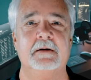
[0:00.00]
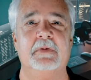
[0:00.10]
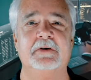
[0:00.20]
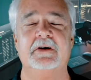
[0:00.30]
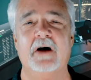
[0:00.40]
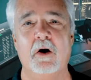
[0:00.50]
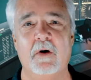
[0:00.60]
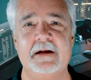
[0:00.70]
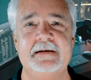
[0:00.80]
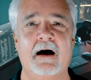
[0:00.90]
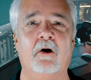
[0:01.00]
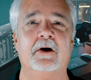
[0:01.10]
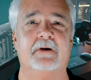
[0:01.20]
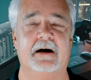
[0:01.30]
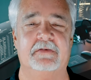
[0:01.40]
But to go and
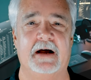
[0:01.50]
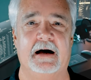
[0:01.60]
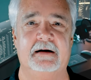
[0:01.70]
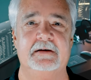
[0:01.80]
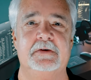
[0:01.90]
telegraph that,